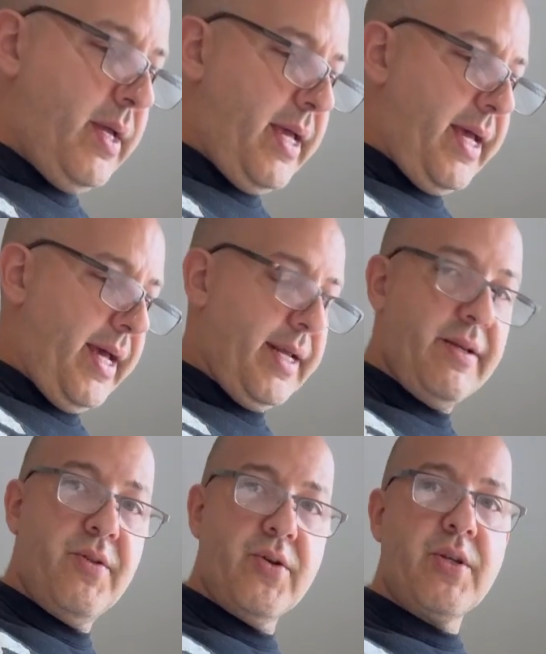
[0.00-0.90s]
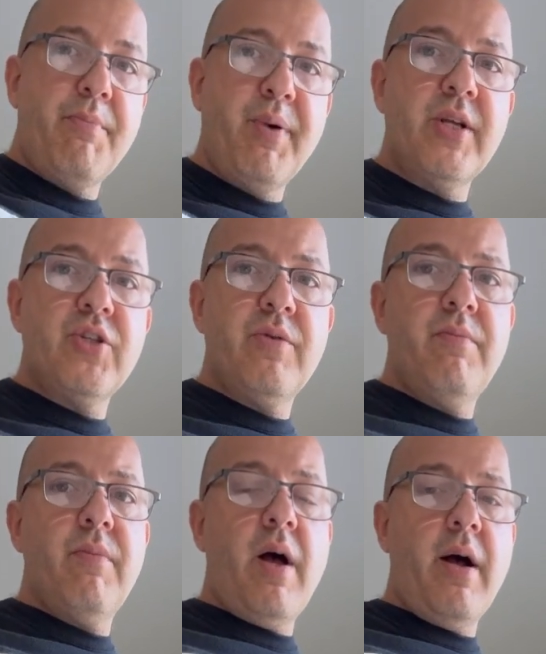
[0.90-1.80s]
And there's a bunch
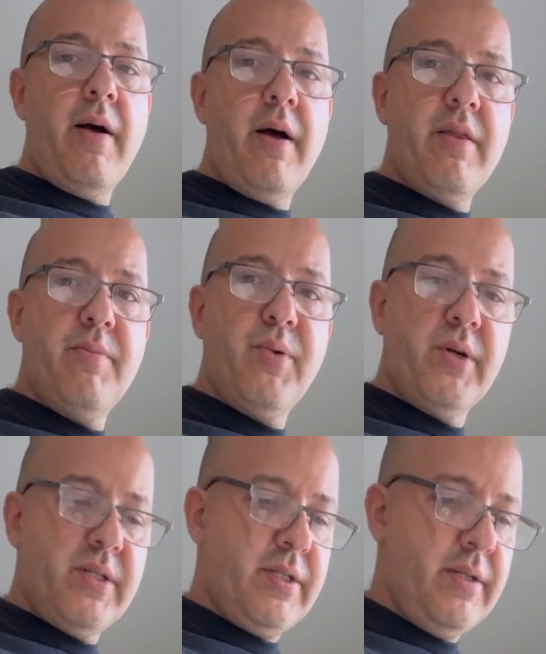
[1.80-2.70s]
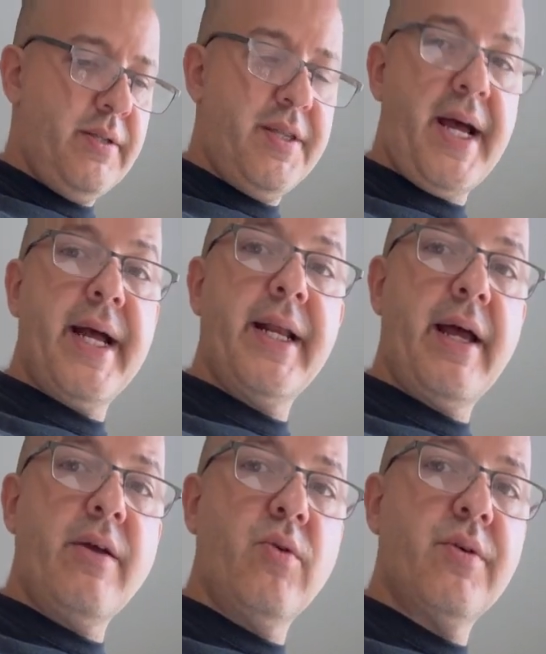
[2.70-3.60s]
of other books that
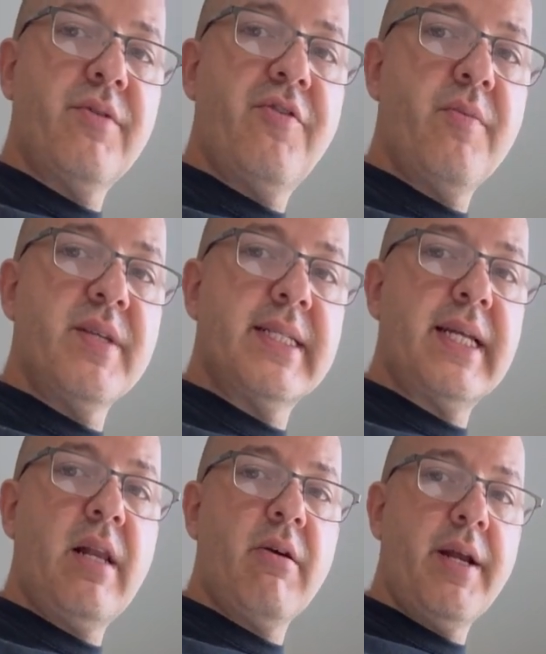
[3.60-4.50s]
I ordered from the seller,